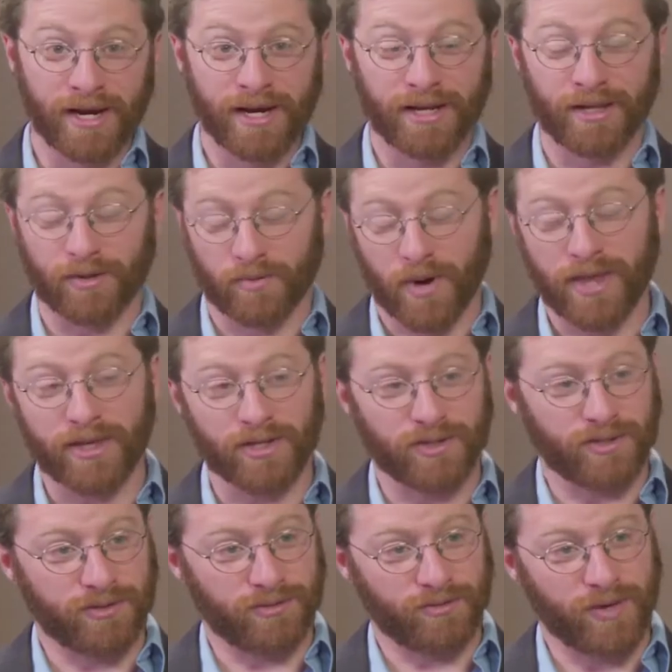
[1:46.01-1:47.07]
The way
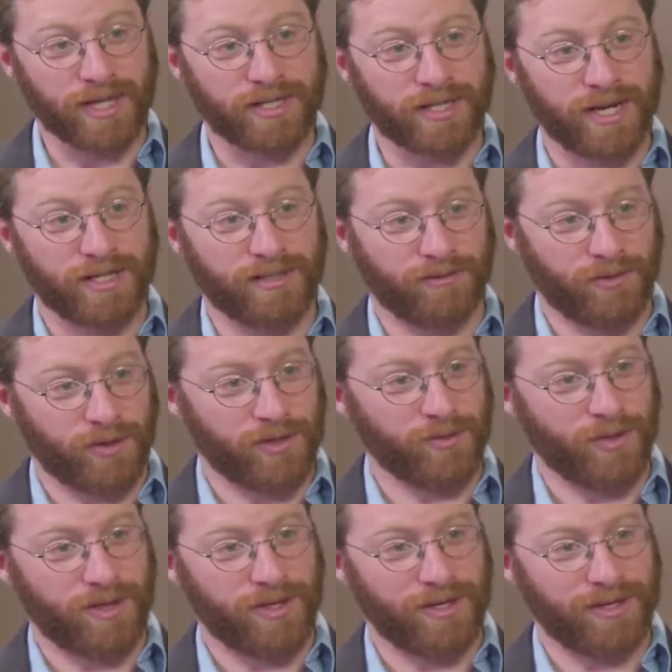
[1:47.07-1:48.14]
this resonates, of course,
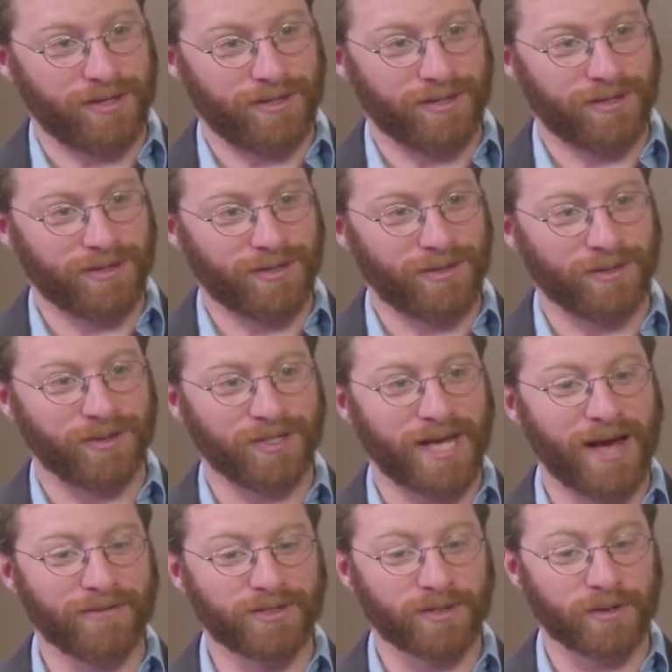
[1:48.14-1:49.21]
with the golden
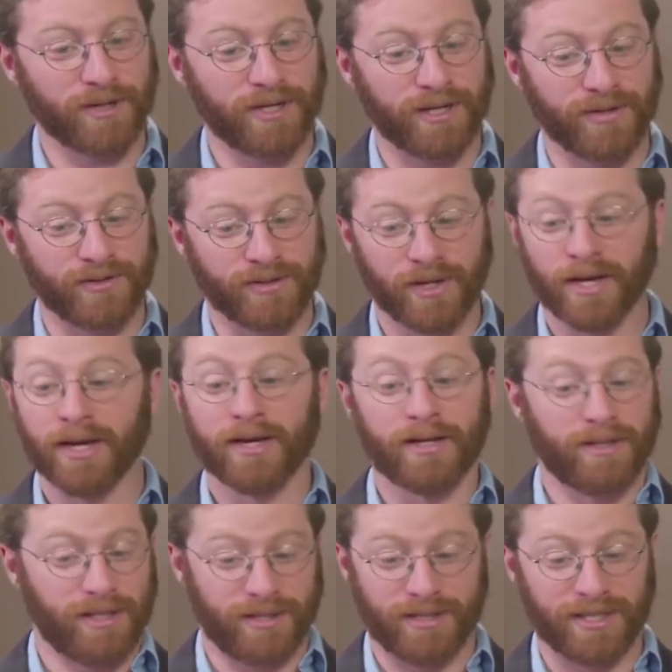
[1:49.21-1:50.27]
calf story is
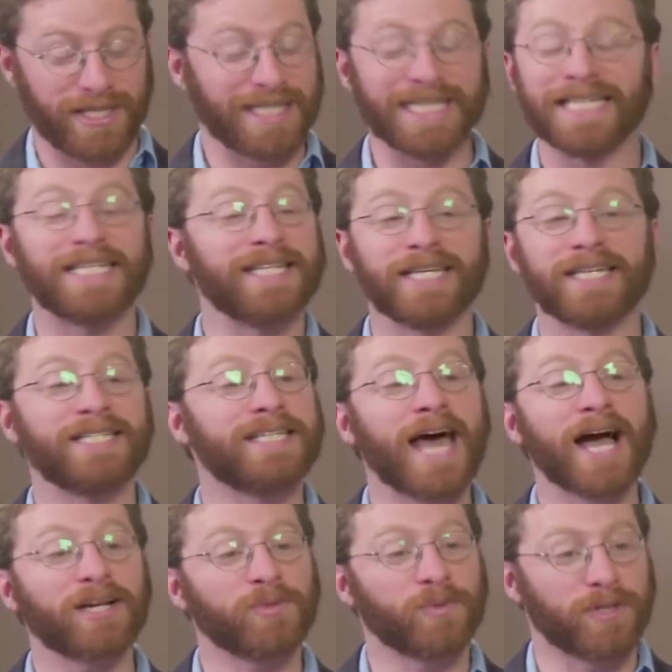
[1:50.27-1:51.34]
this is
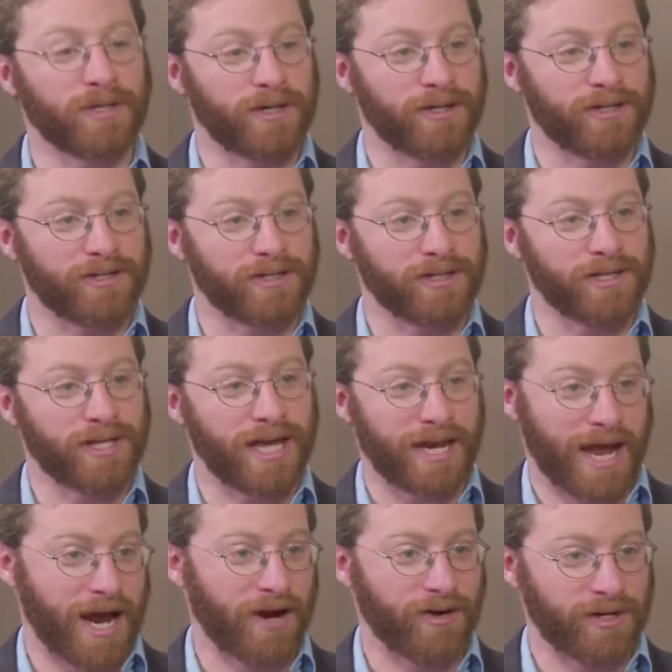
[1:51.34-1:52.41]
exact words that
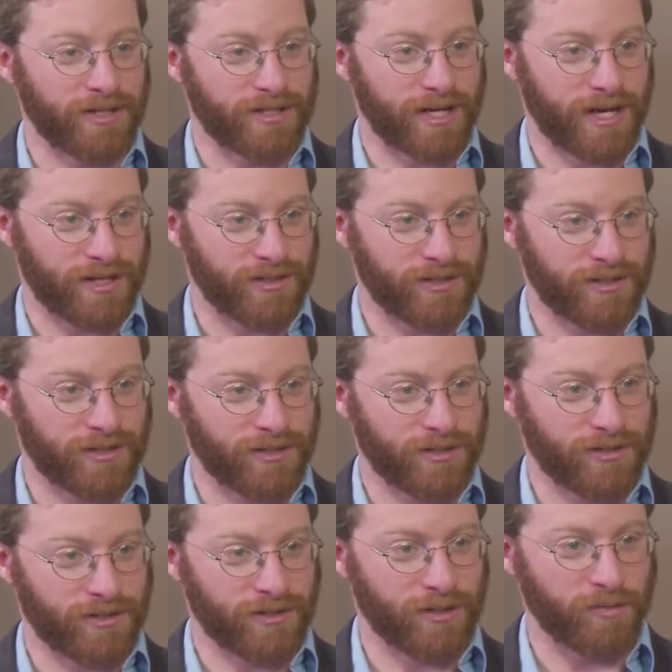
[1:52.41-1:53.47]
Aaron says
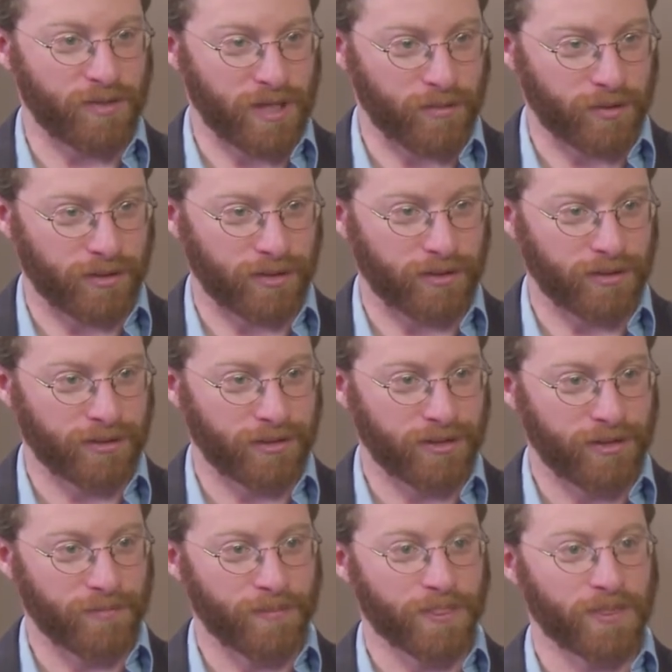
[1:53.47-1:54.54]
to the people
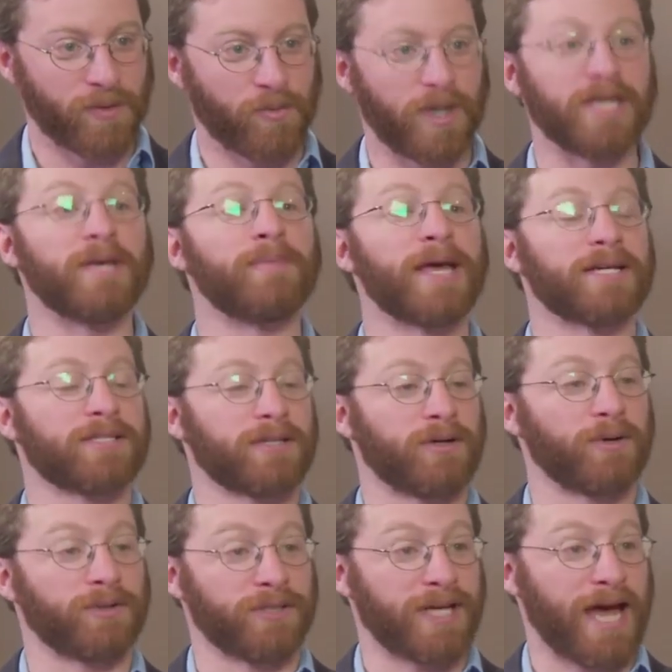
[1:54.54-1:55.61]
when he makes the
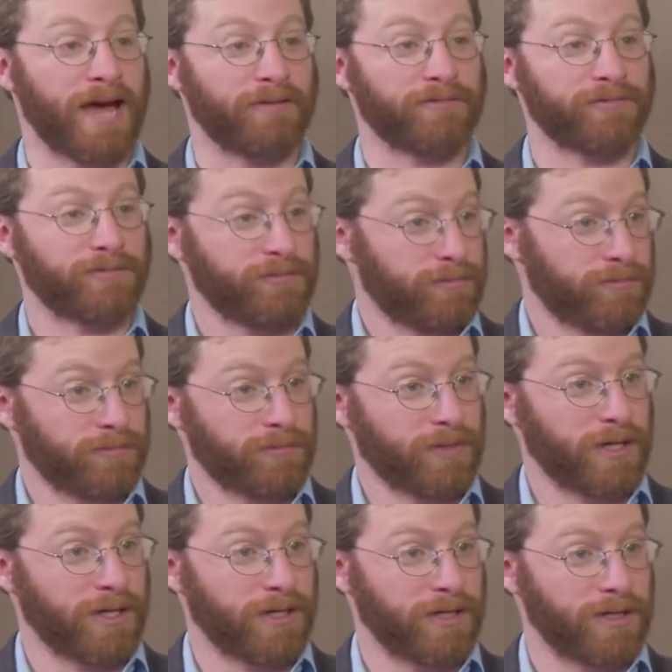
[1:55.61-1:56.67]
golden calf
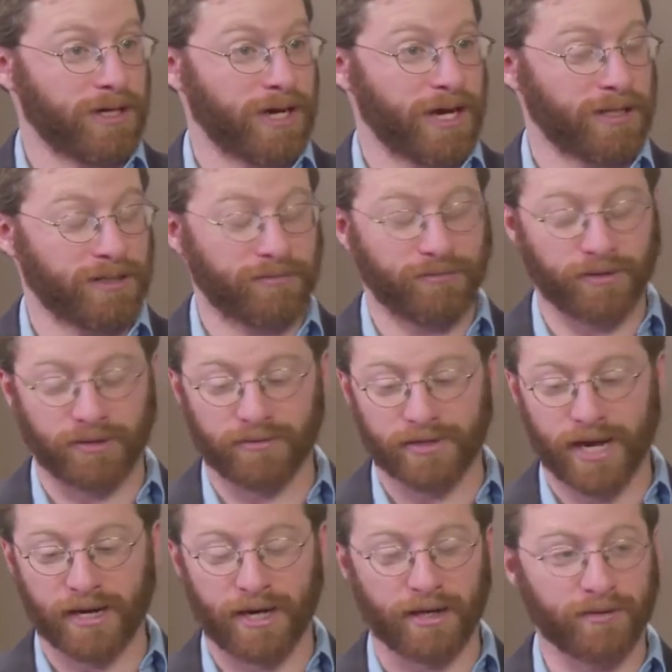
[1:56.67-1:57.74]
at the foot of
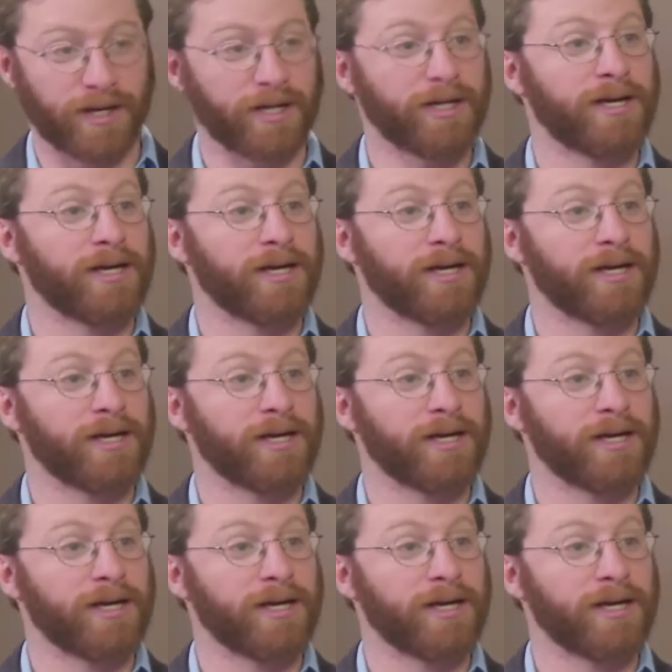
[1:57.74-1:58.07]
Sinai, right?